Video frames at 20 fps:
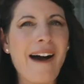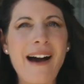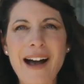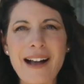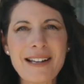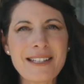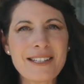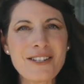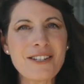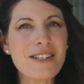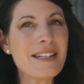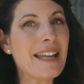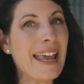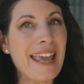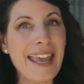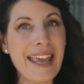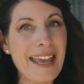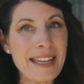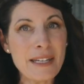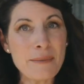oxygen,
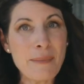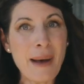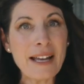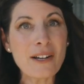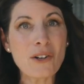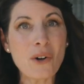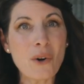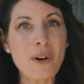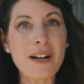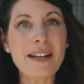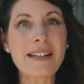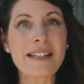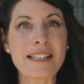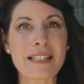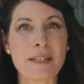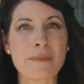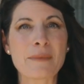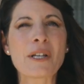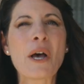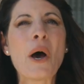and
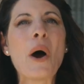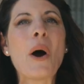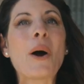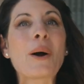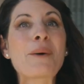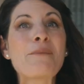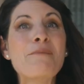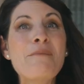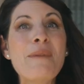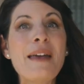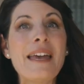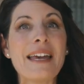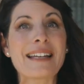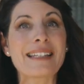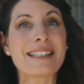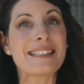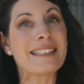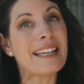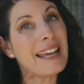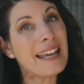microorganisms are
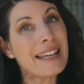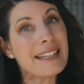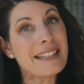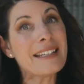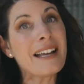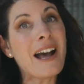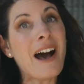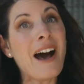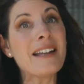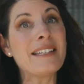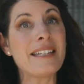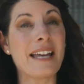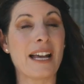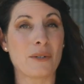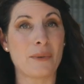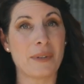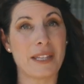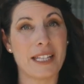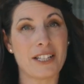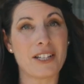mixed and in contact
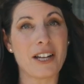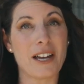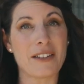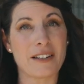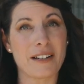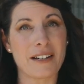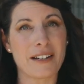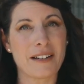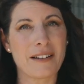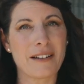with each other.